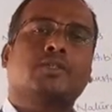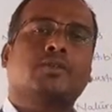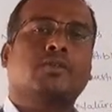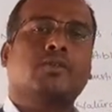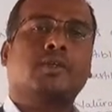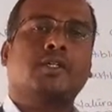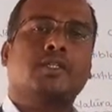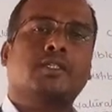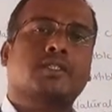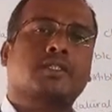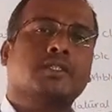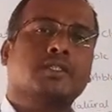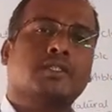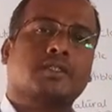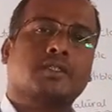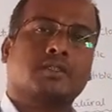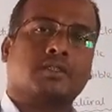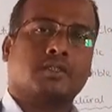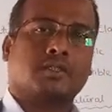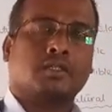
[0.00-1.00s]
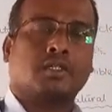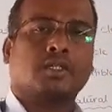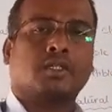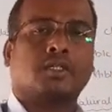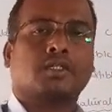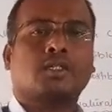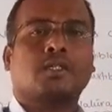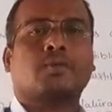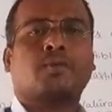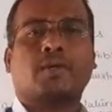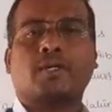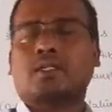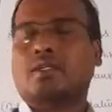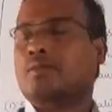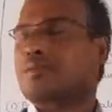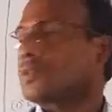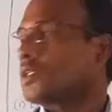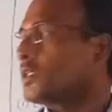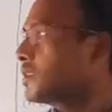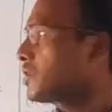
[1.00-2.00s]
we will discuss the other part
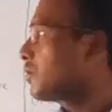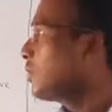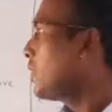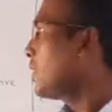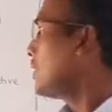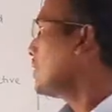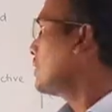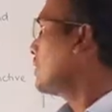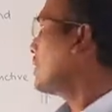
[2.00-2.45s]
of that what is